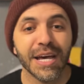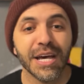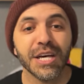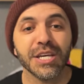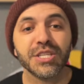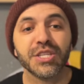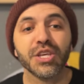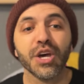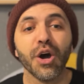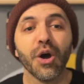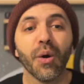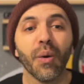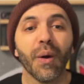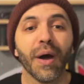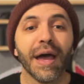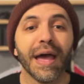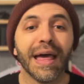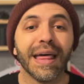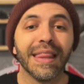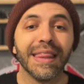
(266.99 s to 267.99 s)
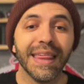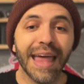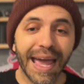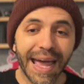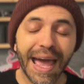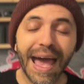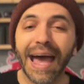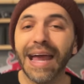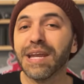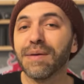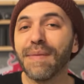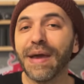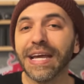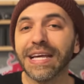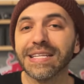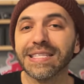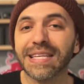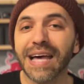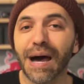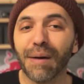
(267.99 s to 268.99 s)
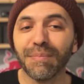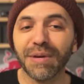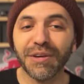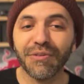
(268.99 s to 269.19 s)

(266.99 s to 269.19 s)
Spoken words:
so they had to make a zombie